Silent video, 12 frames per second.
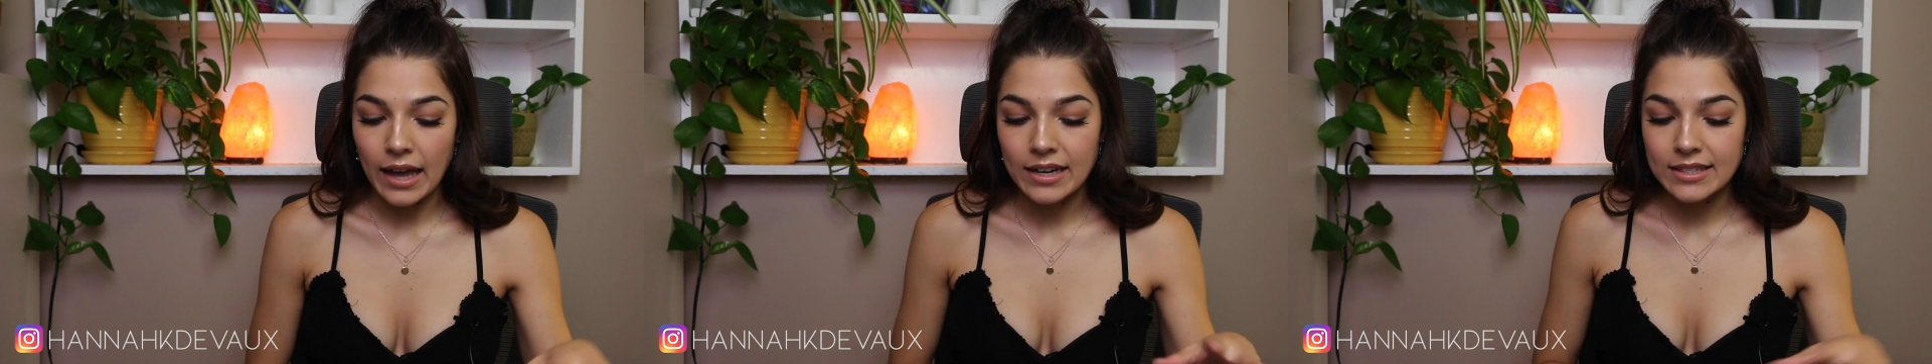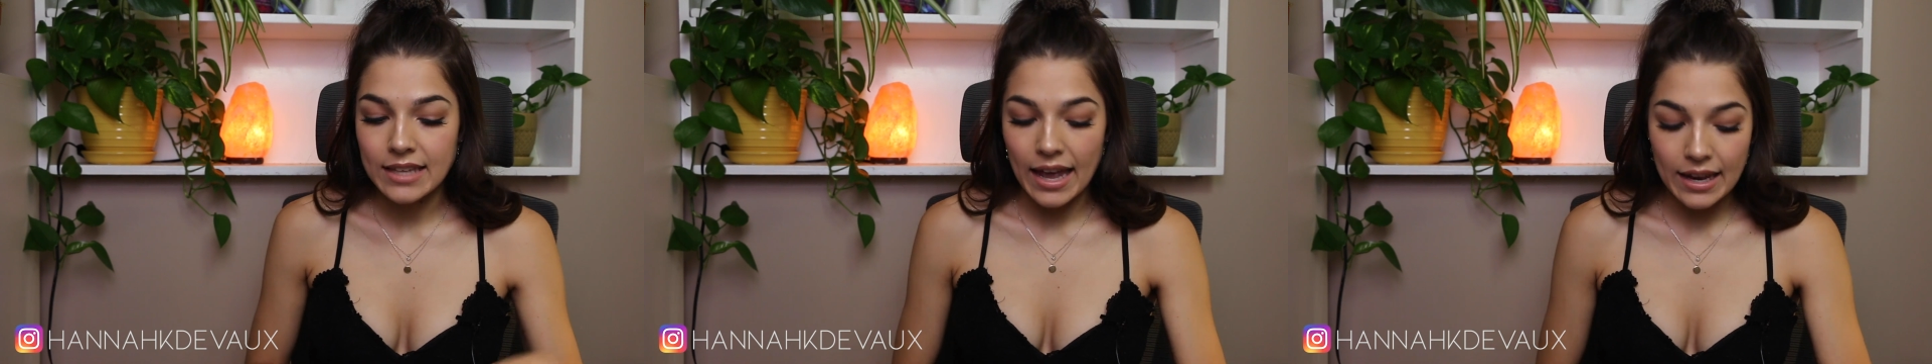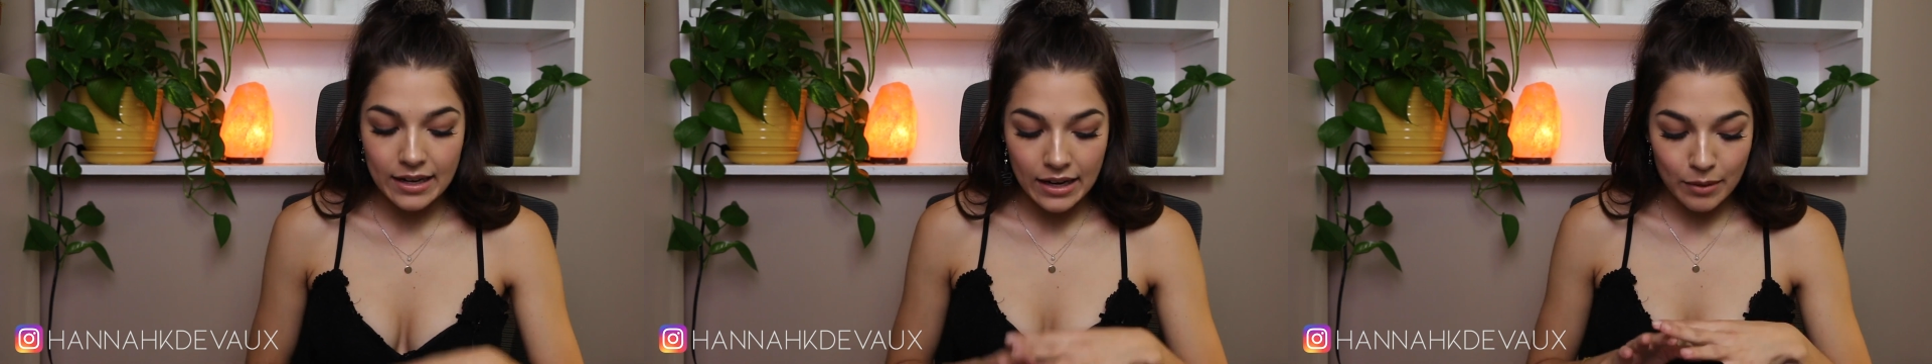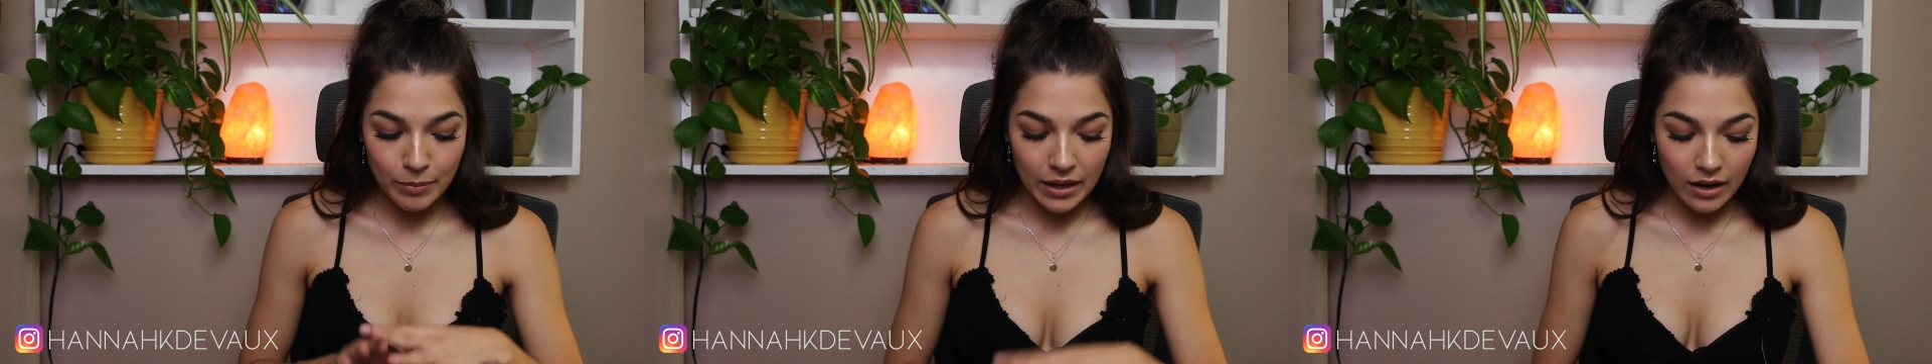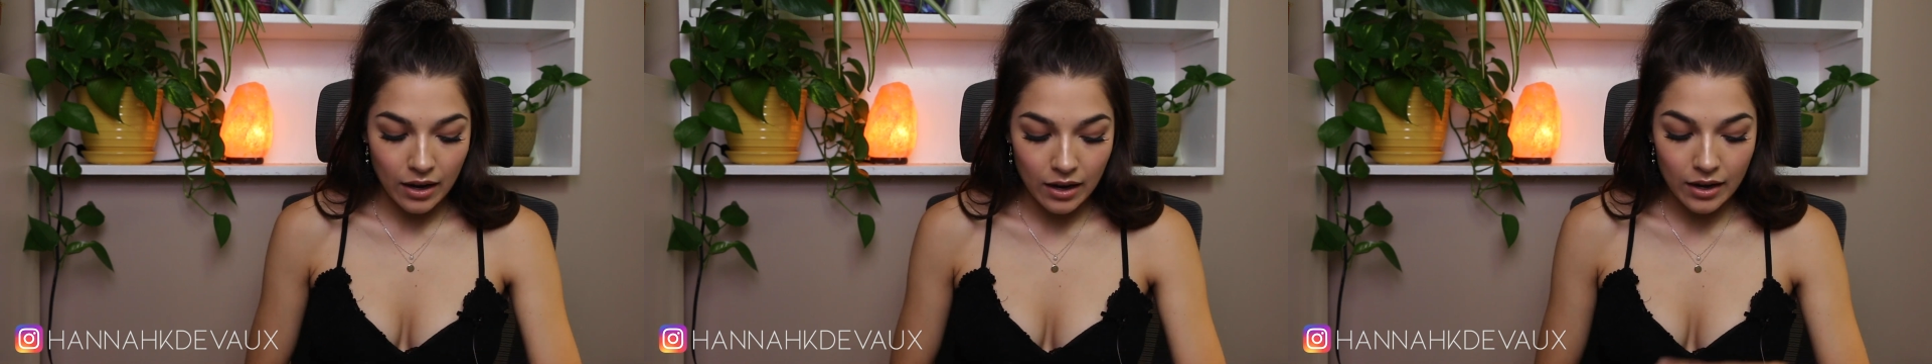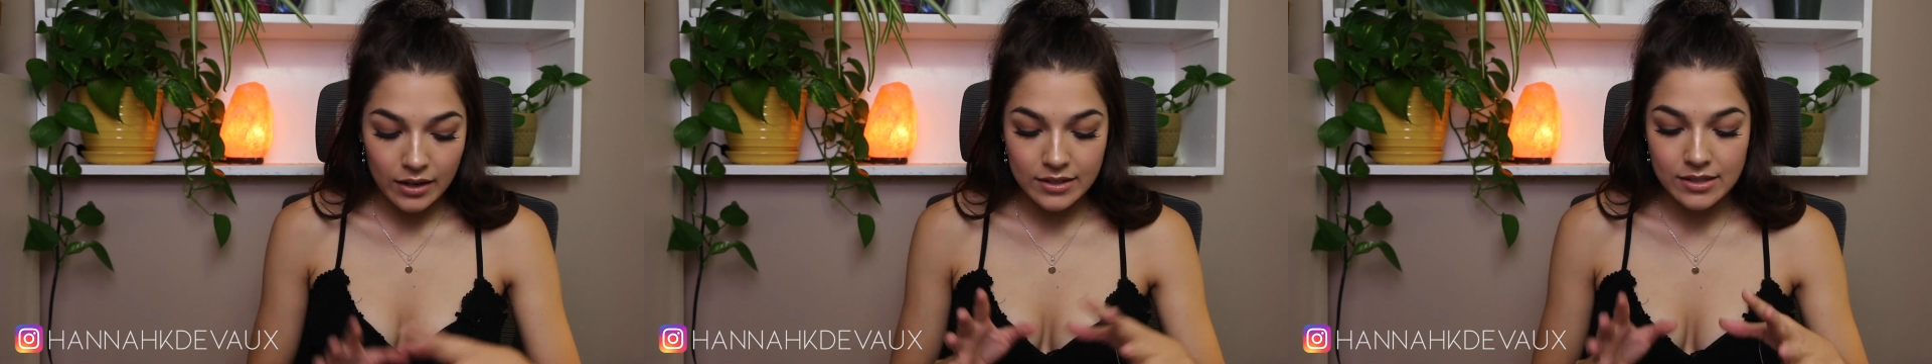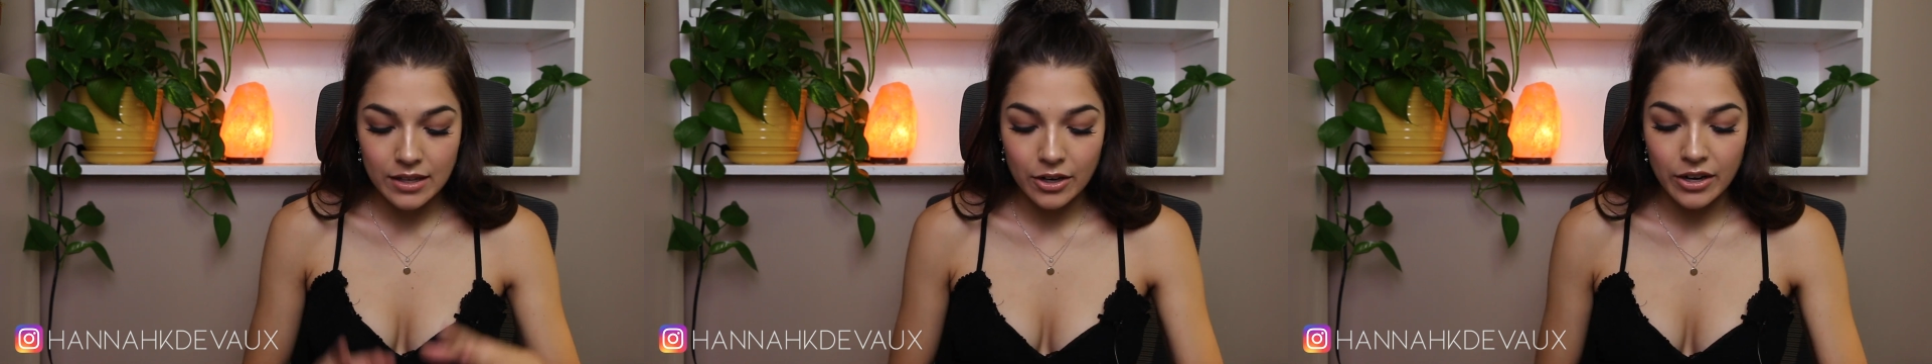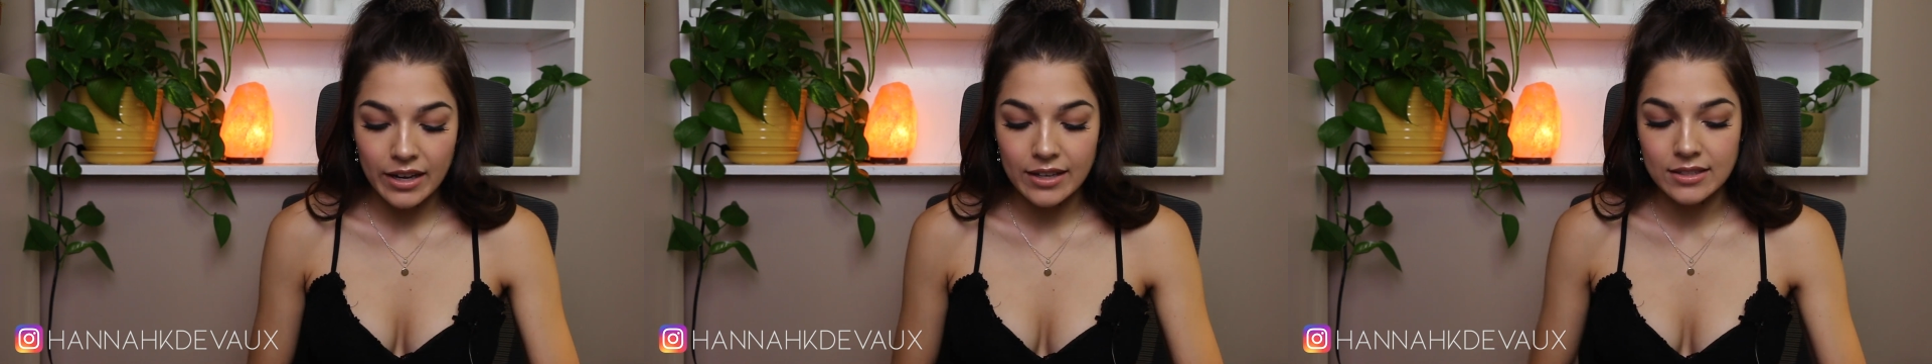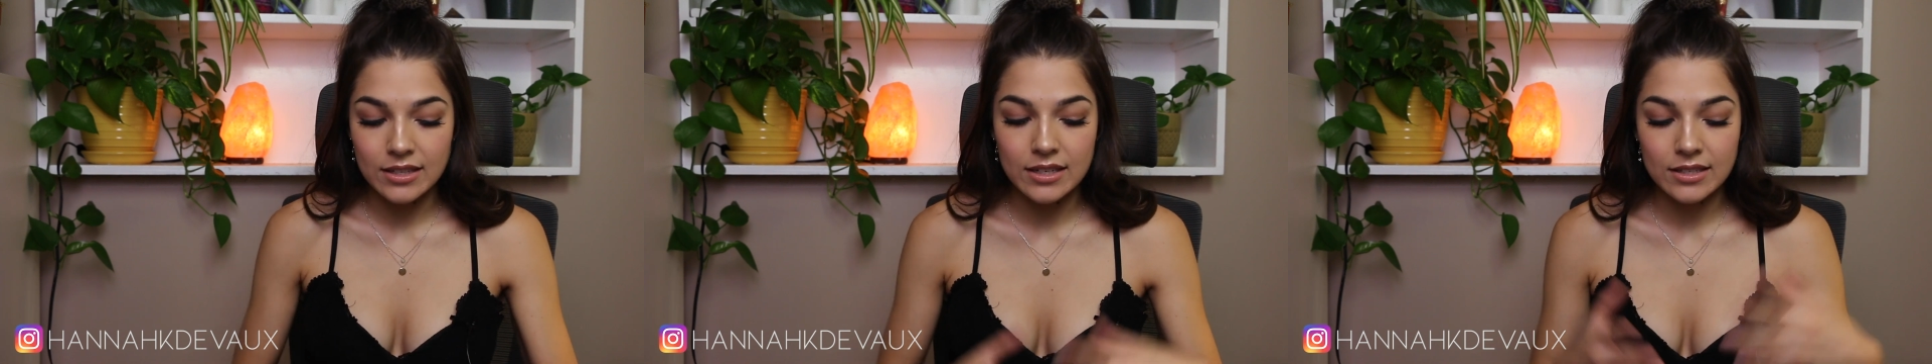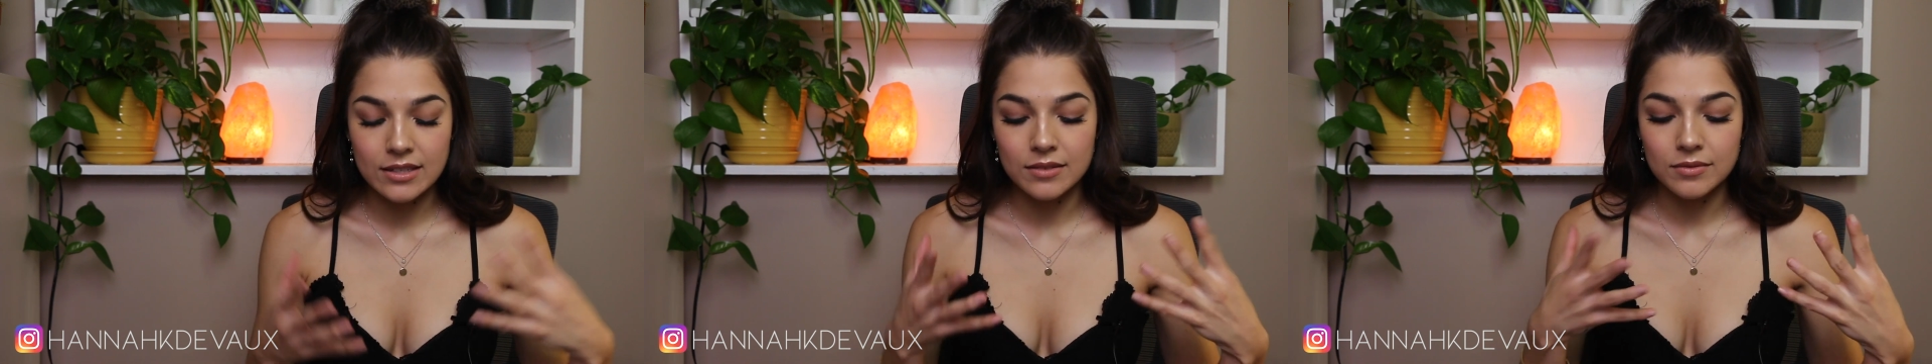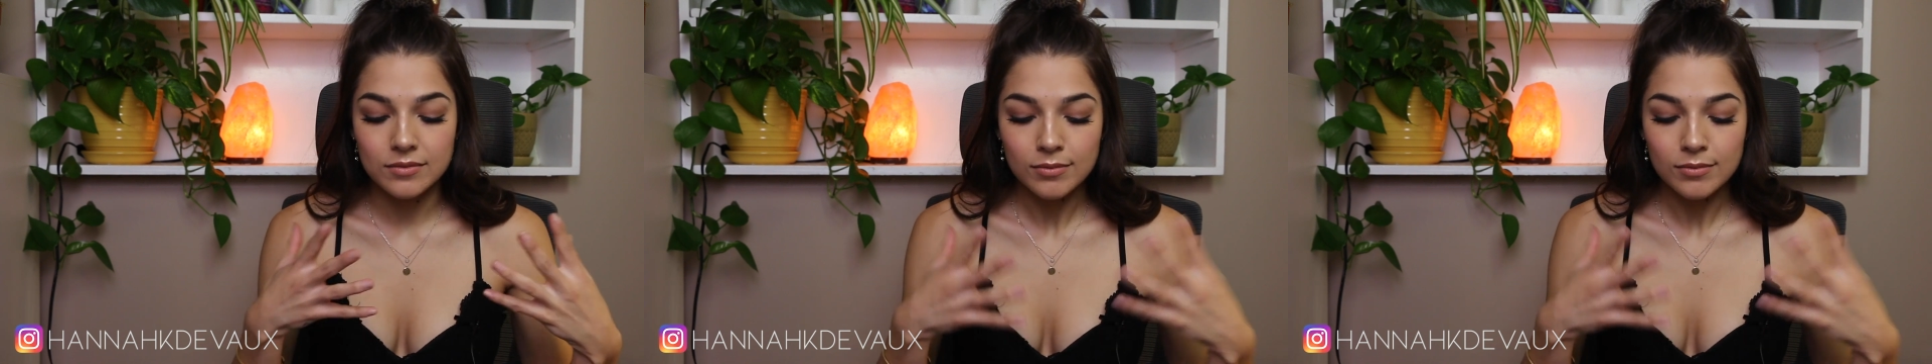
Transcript: And it's ending because there is this